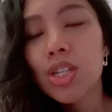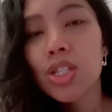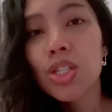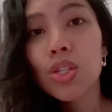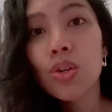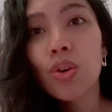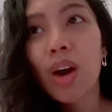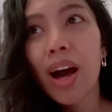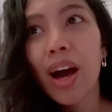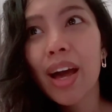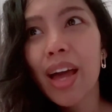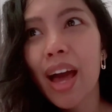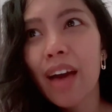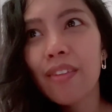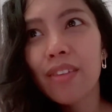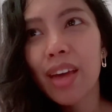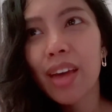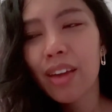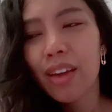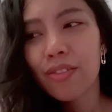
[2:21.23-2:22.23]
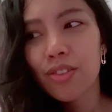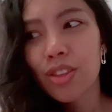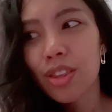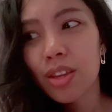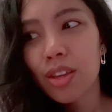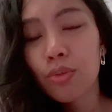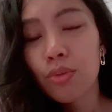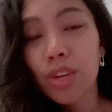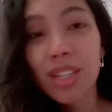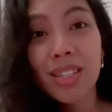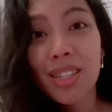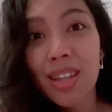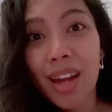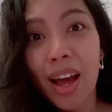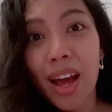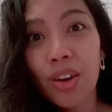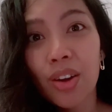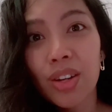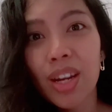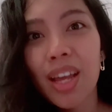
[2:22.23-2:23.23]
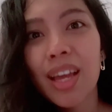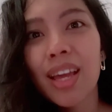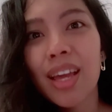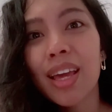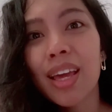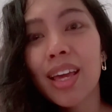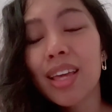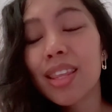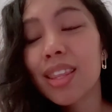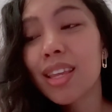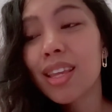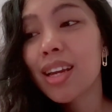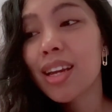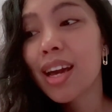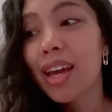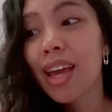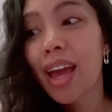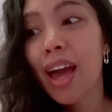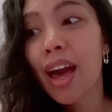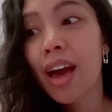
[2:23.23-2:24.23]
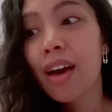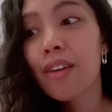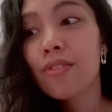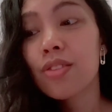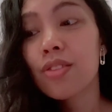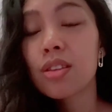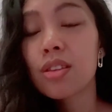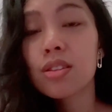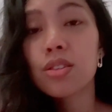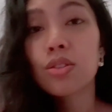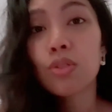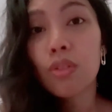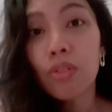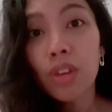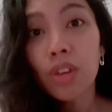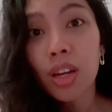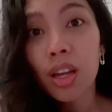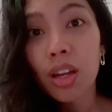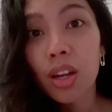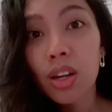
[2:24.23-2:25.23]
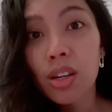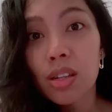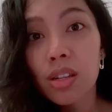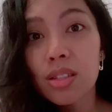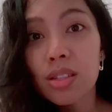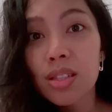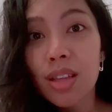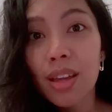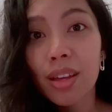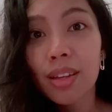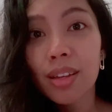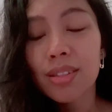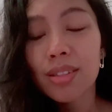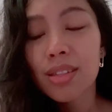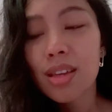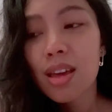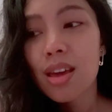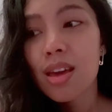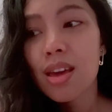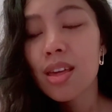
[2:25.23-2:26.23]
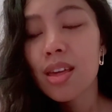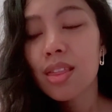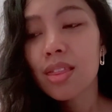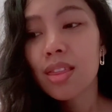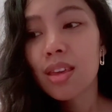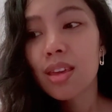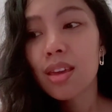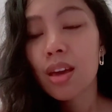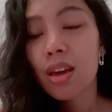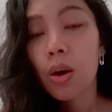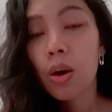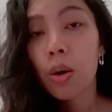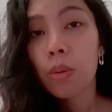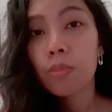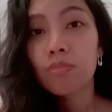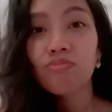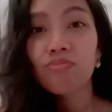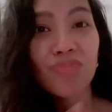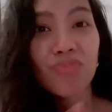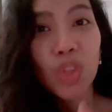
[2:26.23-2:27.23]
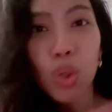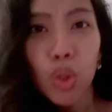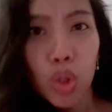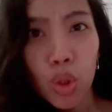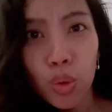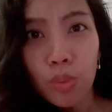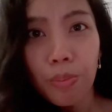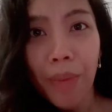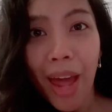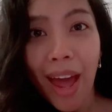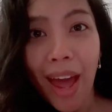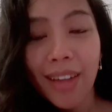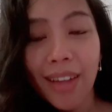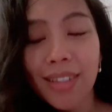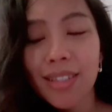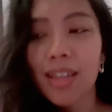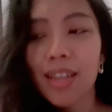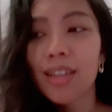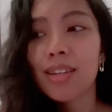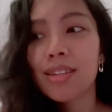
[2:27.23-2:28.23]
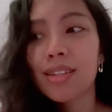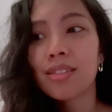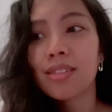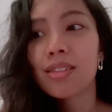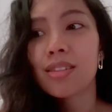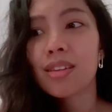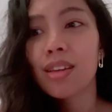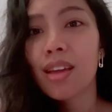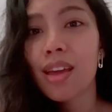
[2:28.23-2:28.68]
So I have everything rented out, and then I have the souvenirs and the loot bags, and